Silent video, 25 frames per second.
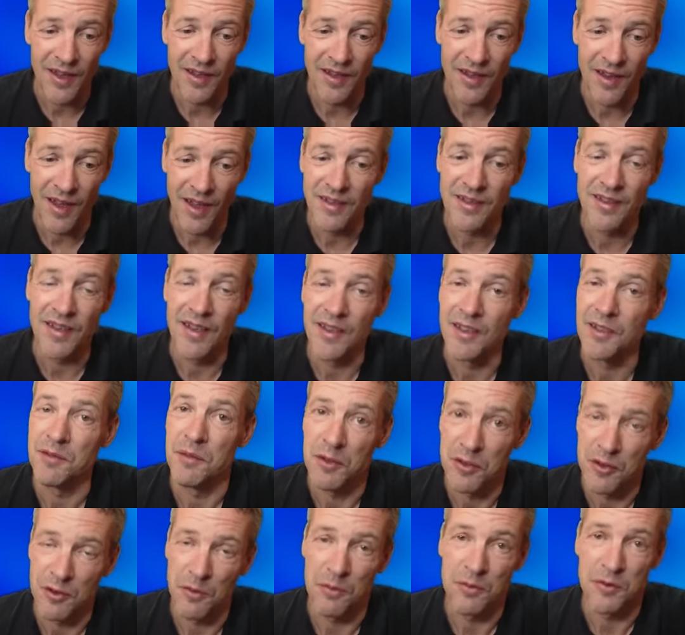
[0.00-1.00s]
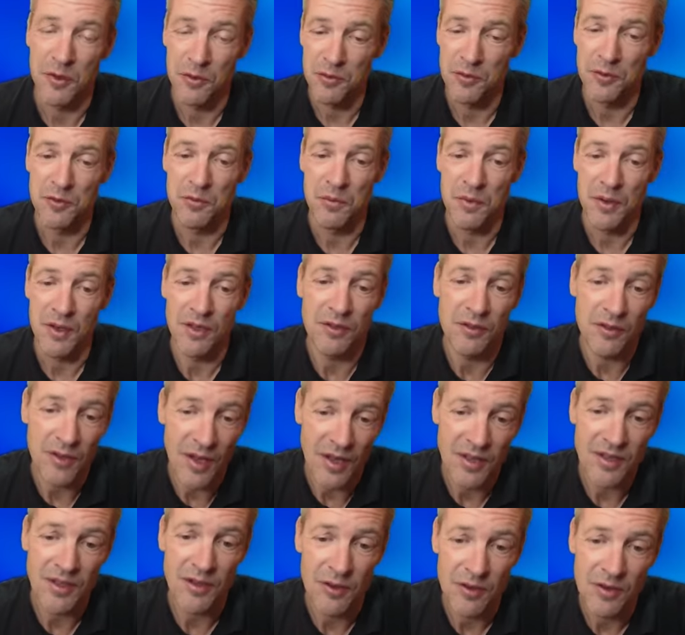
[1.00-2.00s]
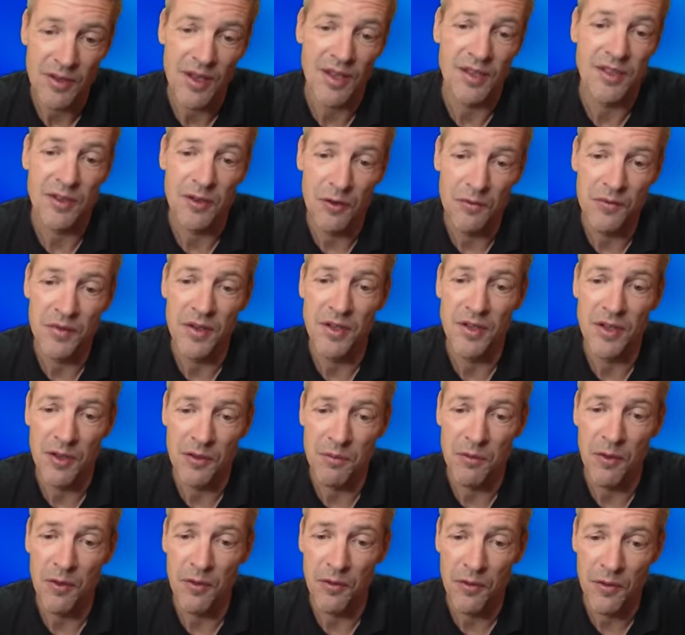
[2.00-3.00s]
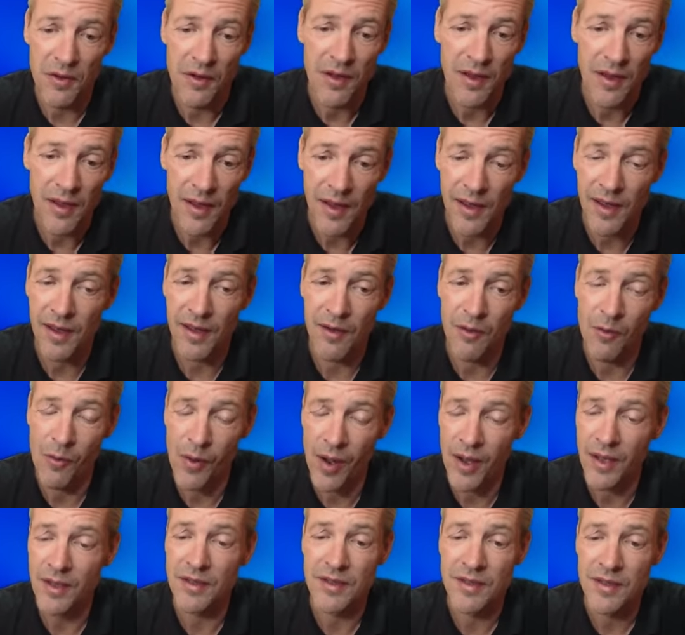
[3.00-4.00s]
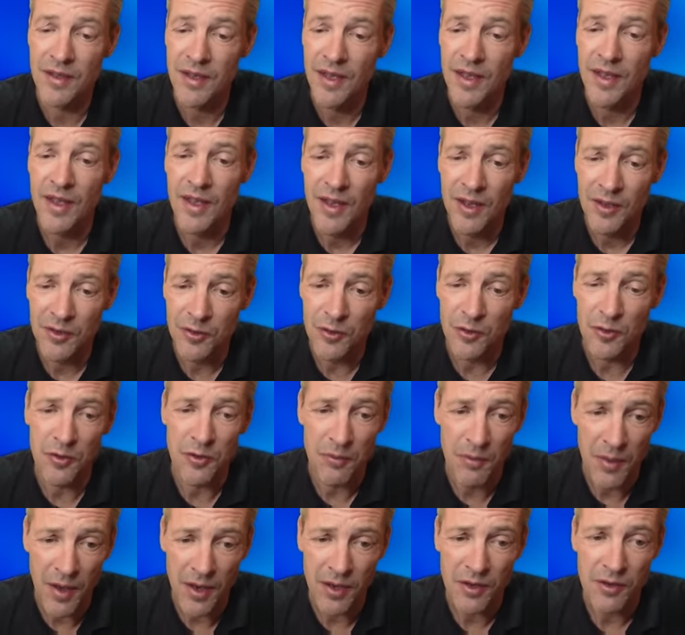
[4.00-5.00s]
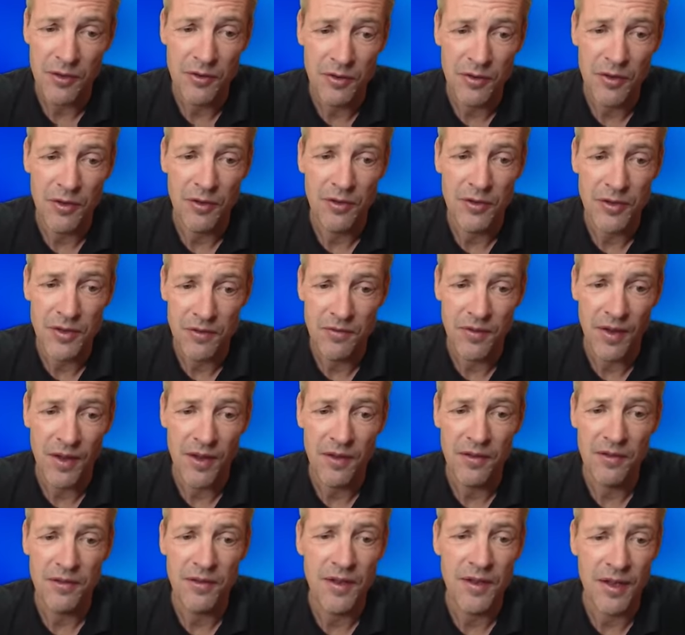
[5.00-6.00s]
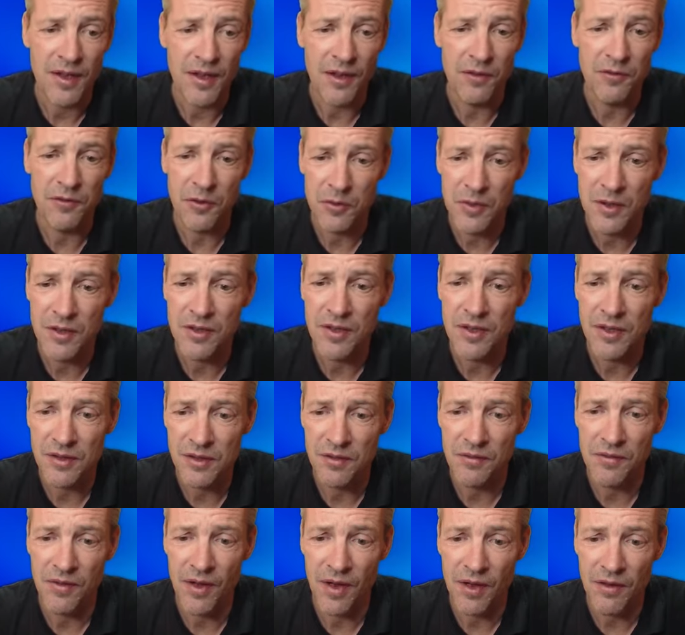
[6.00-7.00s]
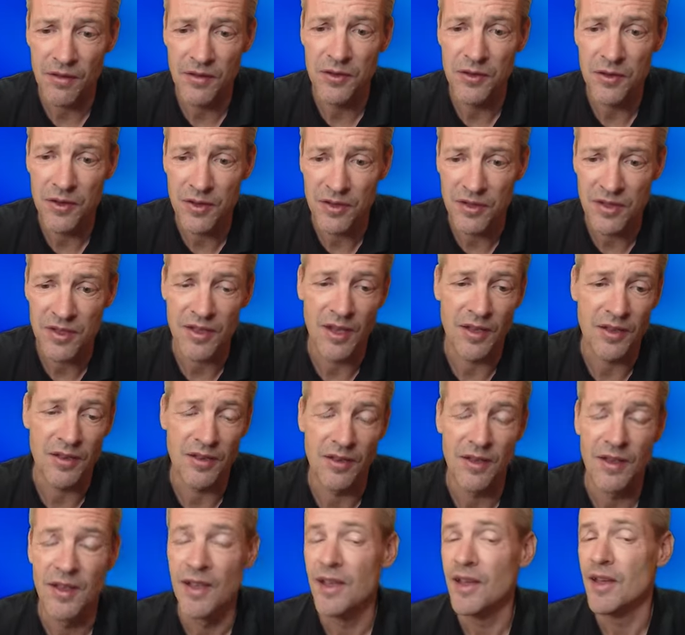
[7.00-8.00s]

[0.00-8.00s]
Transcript: Knight takes bishop, so to speak. So that's a convenient move. White took back on g5, and after queen takes g5, you can see that